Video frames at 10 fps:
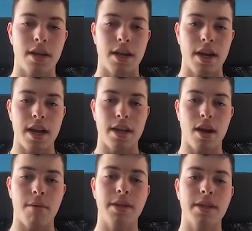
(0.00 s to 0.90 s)
And
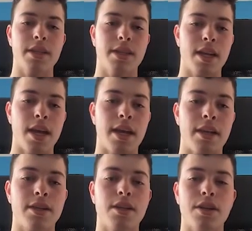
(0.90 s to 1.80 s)
obviously today
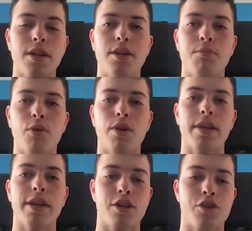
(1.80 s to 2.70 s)
it's turned into more of
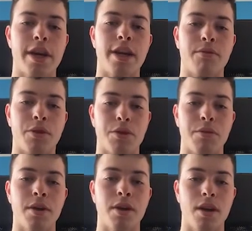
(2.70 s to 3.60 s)
like a trading
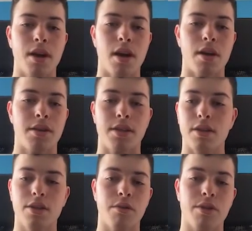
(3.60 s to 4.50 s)
room,
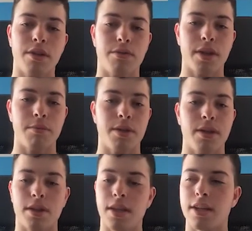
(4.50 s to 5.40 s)
still totally free
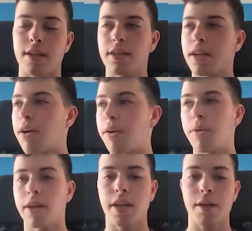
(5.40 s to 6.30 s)
because that's how I
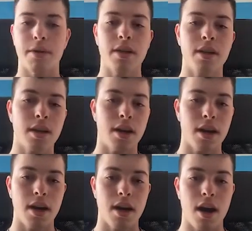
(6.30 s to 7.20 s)
want to keep it.
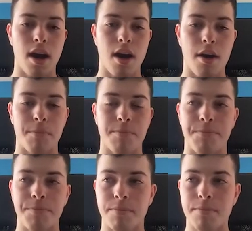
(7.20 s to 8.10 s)
Um,
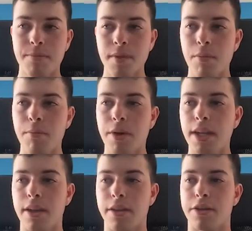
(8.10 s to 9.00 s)
but
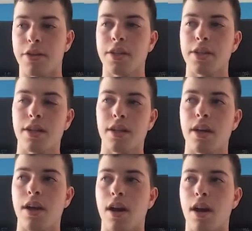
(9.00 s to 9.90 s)
yeah, there's just
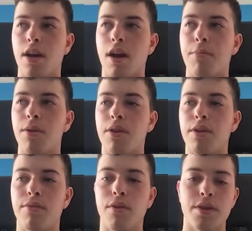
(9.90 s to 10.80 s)
a couple
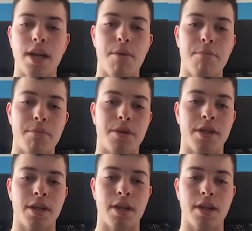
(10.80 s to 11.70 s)
full-time members
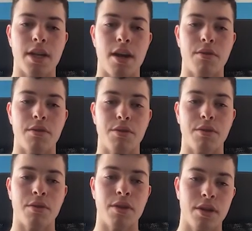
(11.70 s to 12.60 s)
in there now
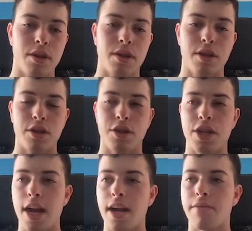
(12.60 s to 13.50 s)
who
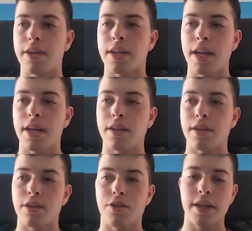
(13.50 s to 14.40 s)
chat every day
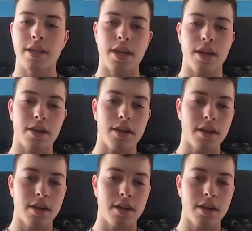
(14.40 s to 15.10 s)
and trade together.